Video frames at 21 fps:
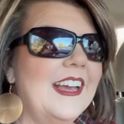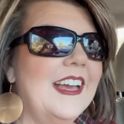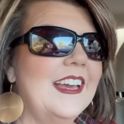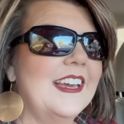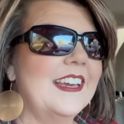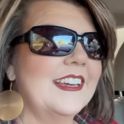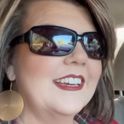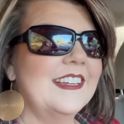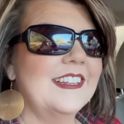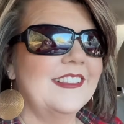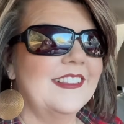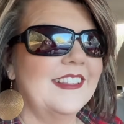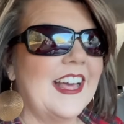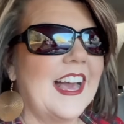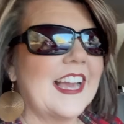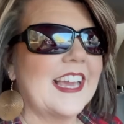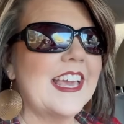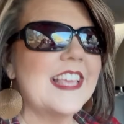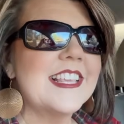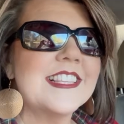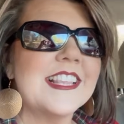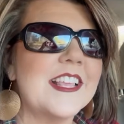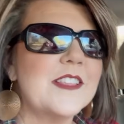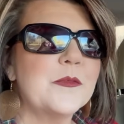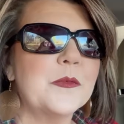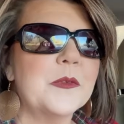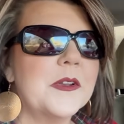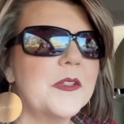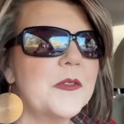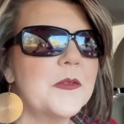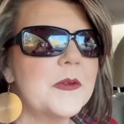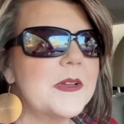And I guess that's
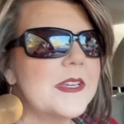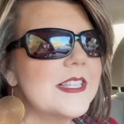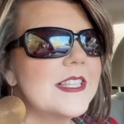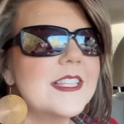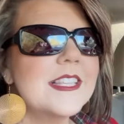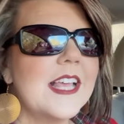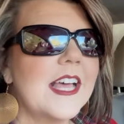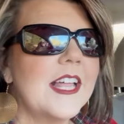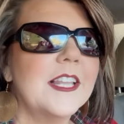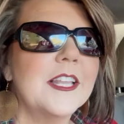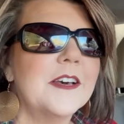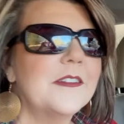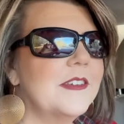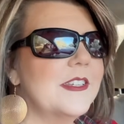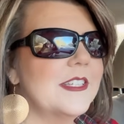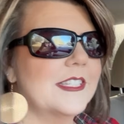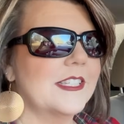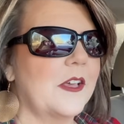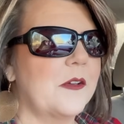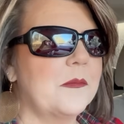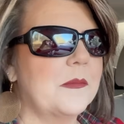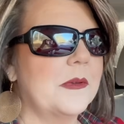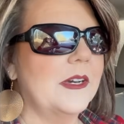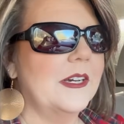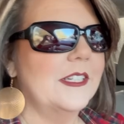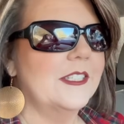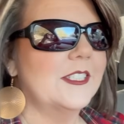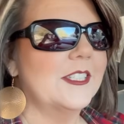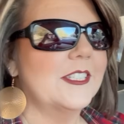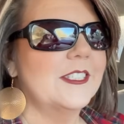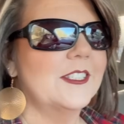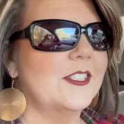one of the reasons I love it so
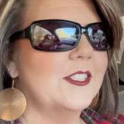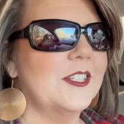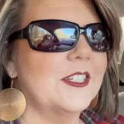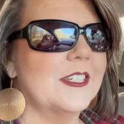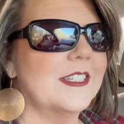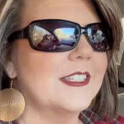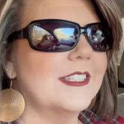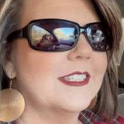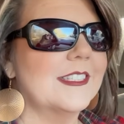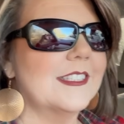much. It's just,